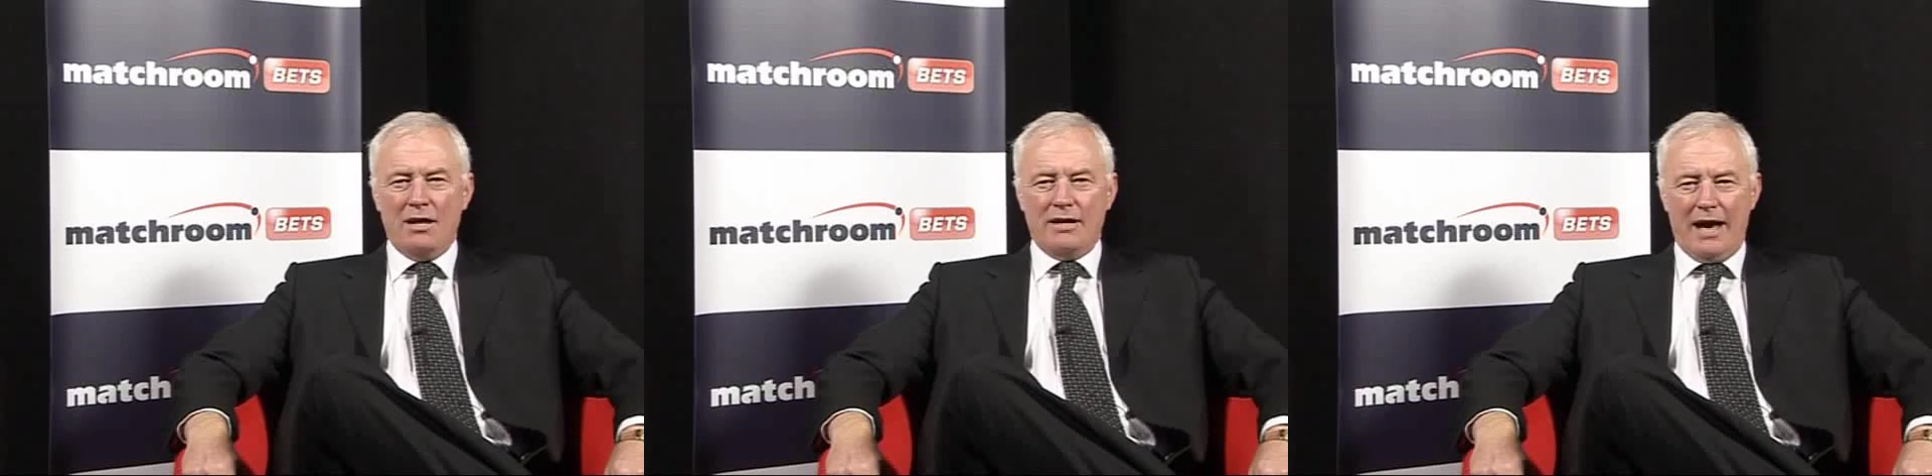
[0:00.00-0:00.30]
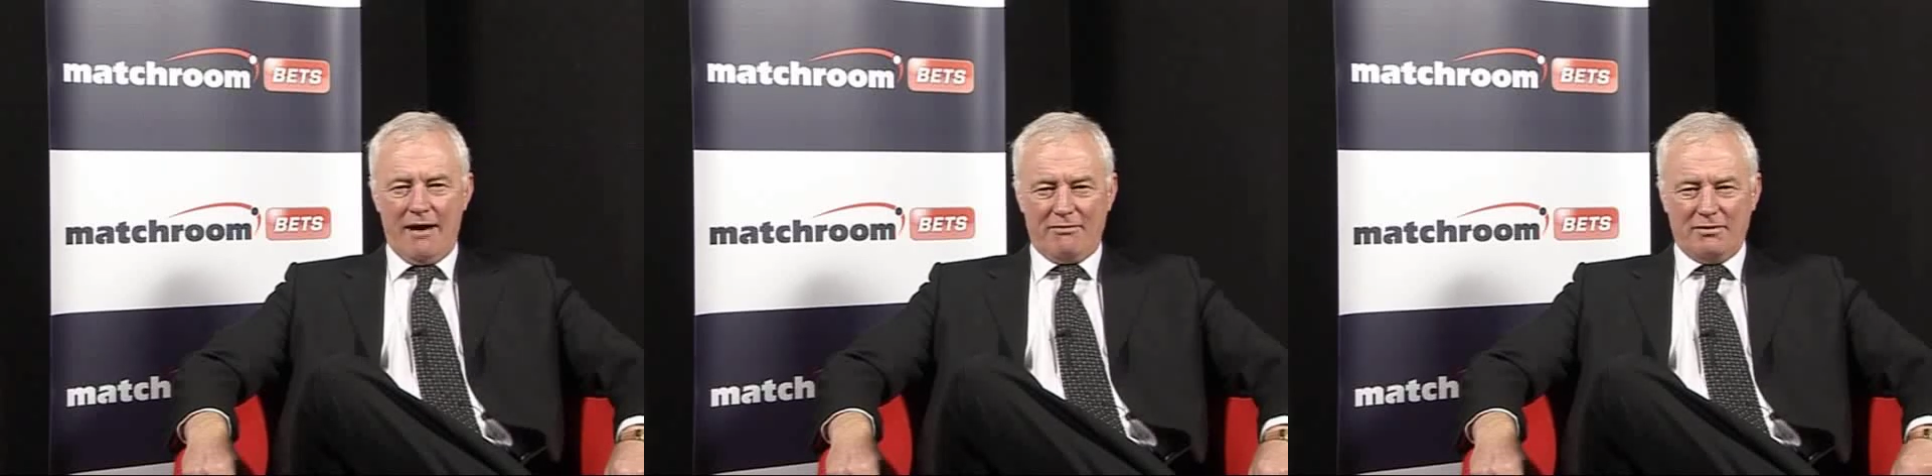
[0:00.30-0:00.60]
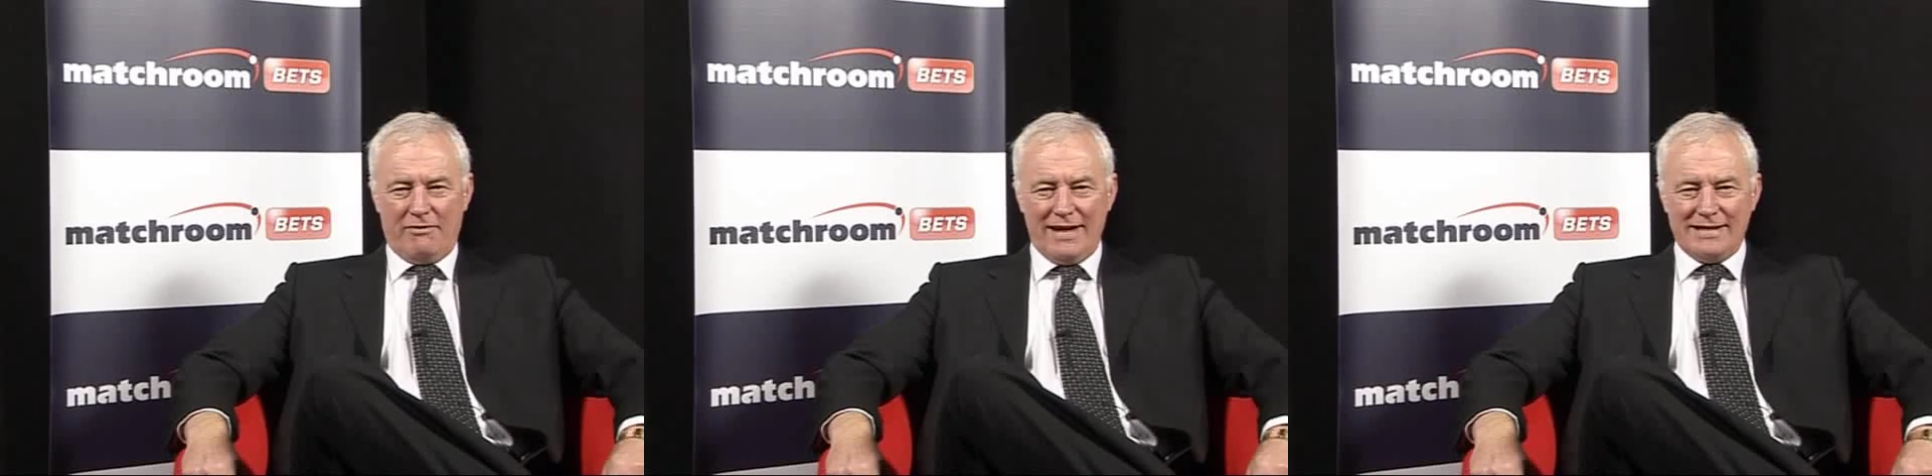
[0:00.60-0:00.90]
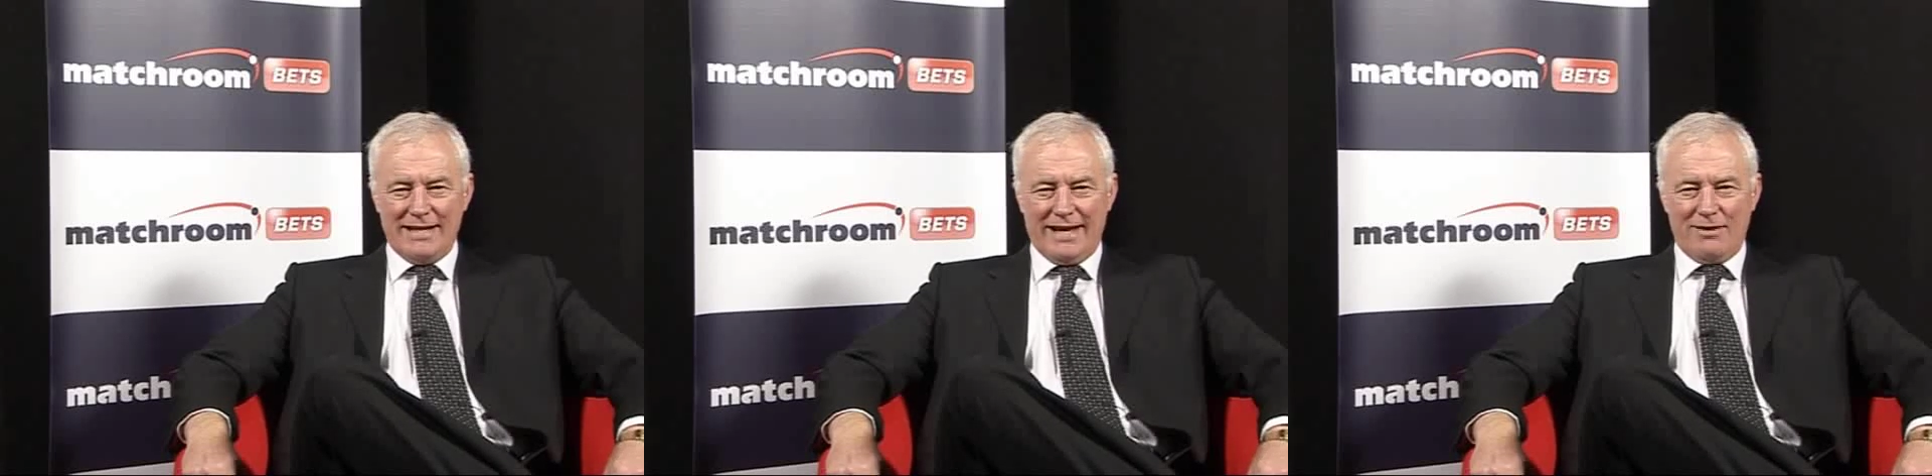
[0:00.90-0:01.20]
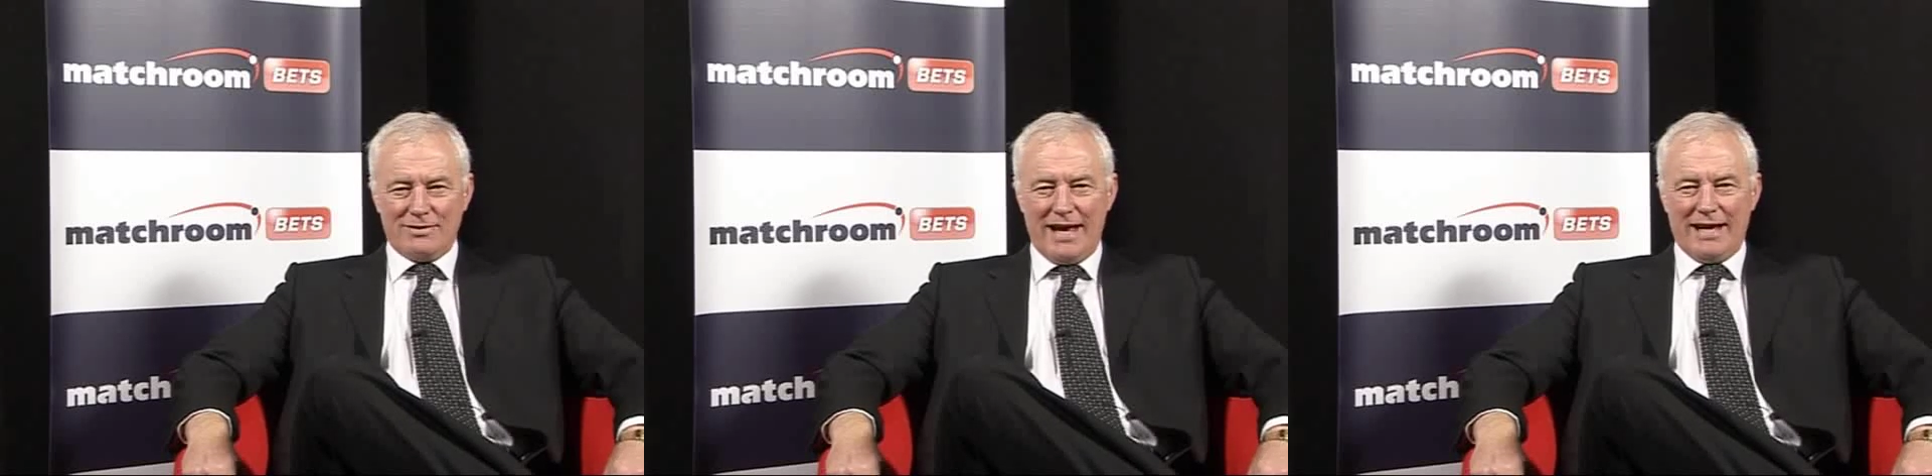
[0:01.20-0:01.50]
You have to fancy
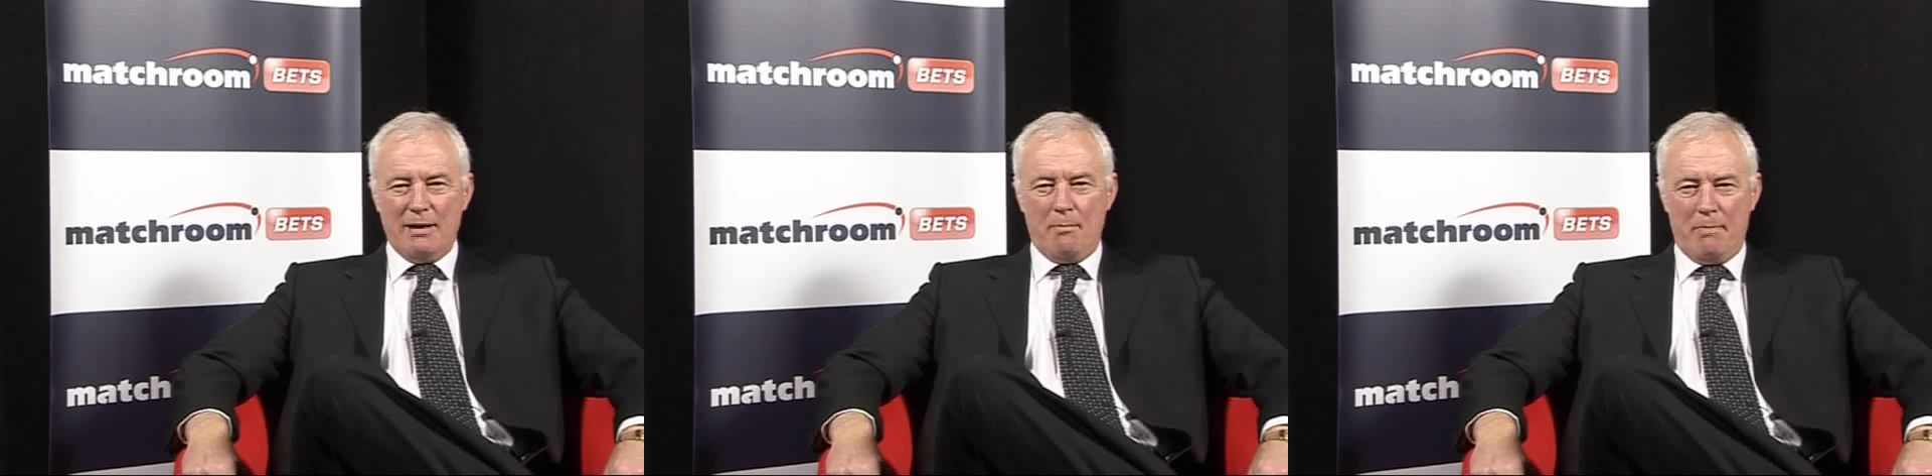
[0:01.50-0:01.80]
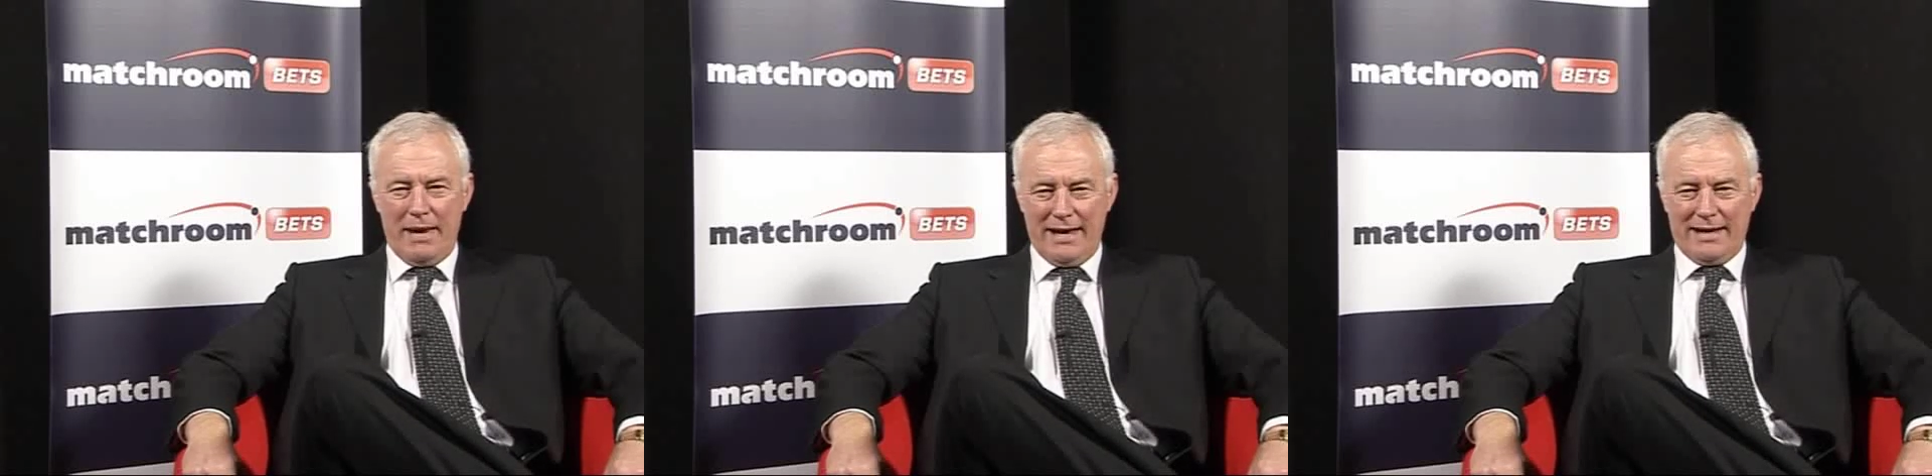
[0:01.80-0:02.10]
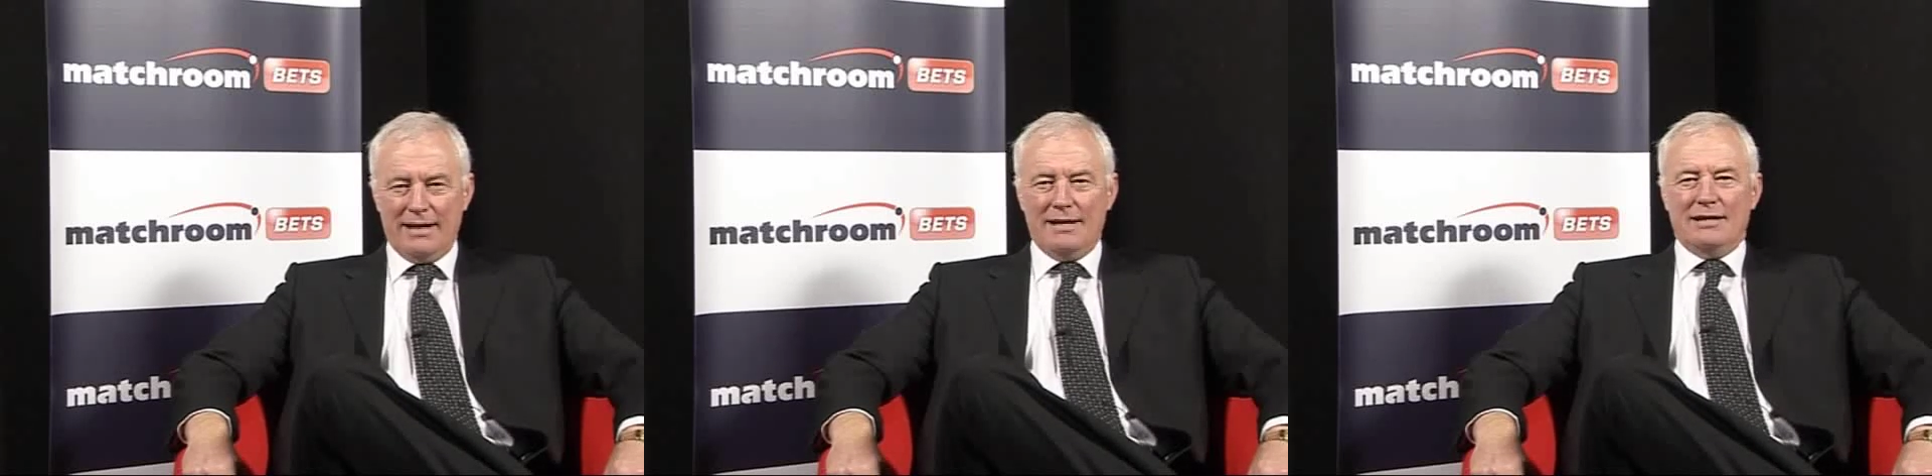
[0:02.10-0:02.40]
Calzaghe big,